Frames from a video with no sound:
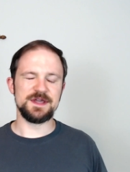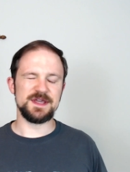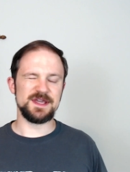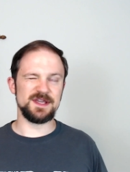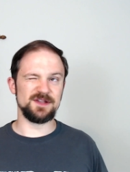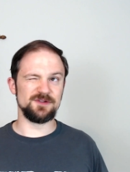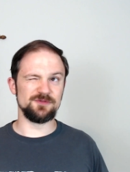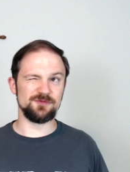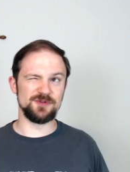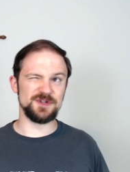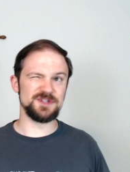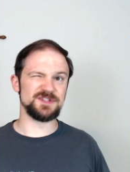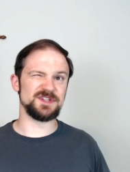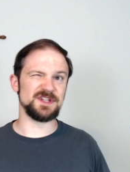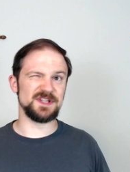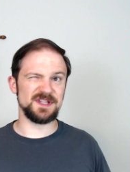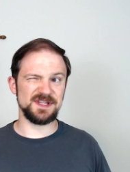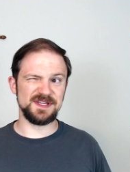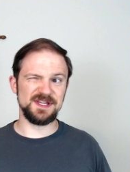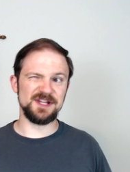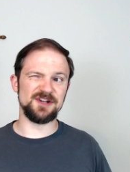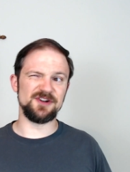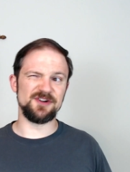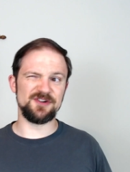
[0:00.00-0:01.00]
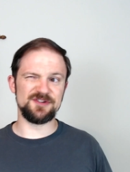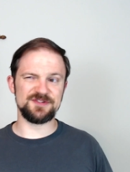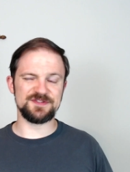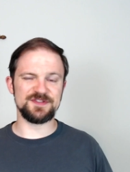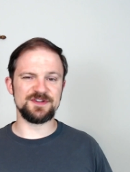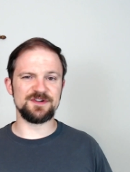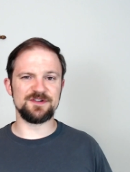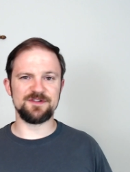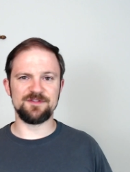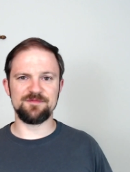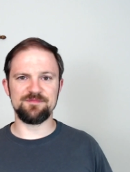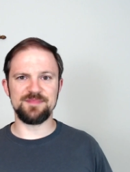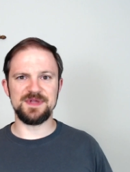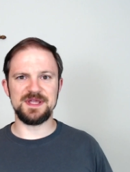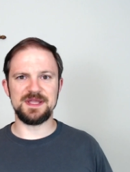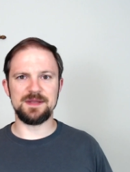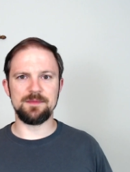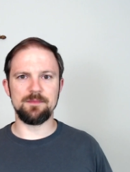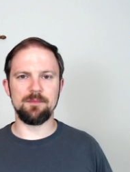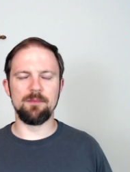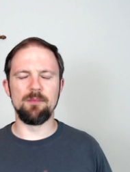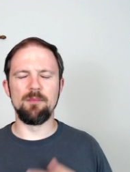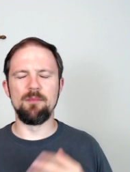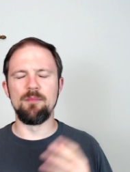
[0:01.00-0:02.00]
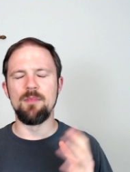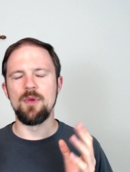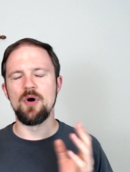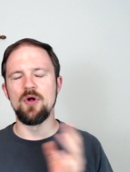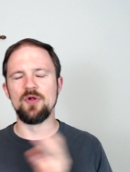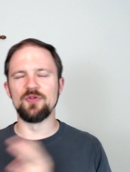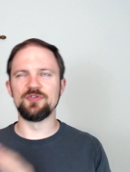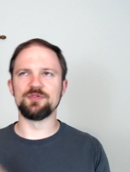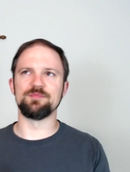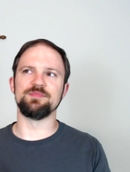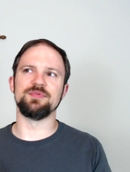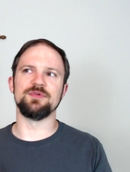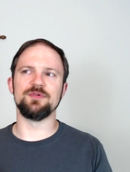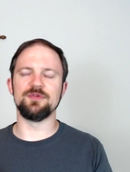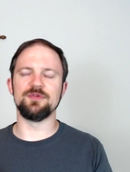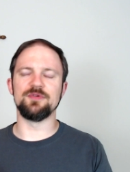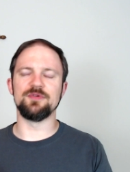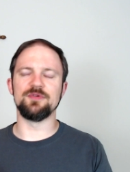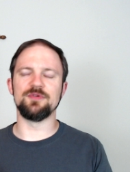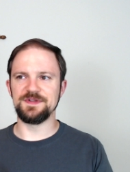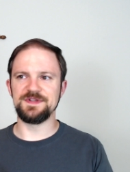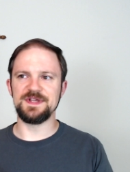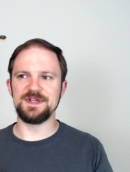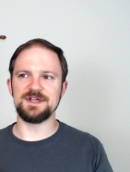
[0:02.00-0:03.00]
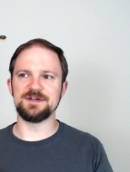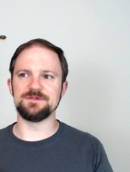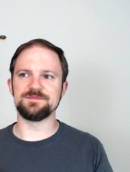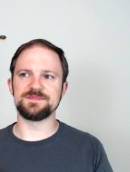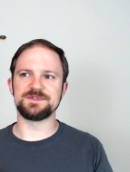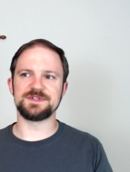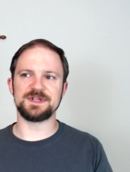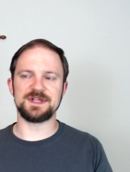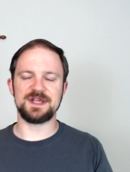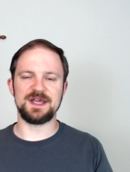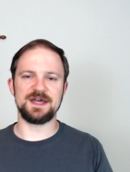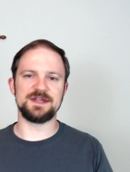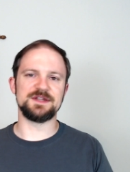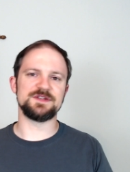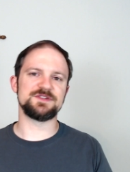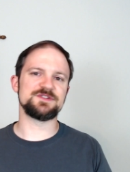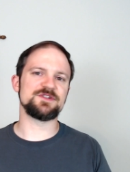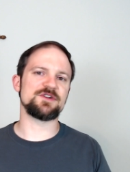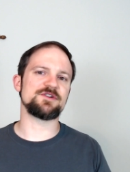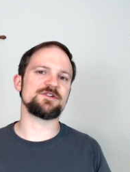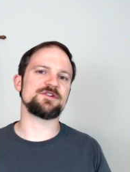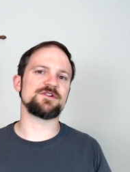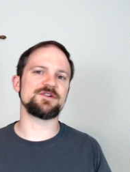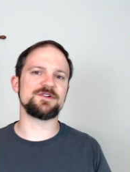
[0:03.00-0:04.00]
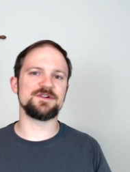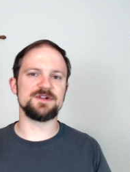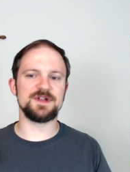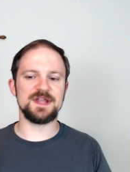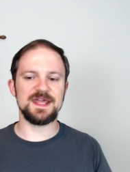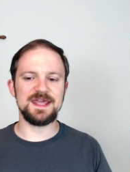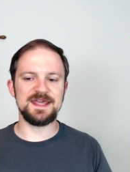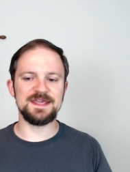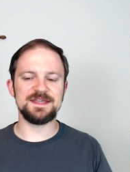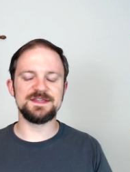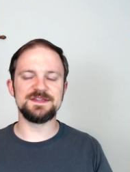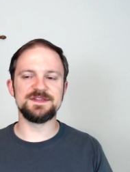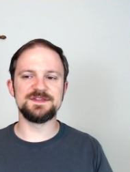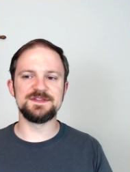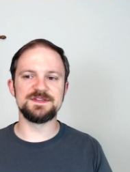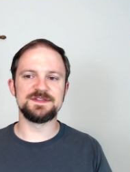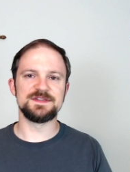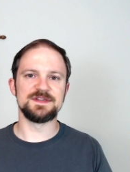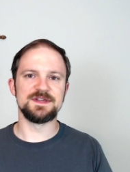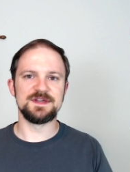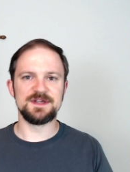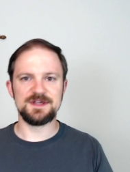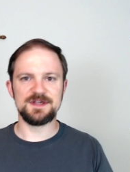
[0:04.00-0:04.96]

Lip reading: in recent years there have been multiple attempts to kind of turn his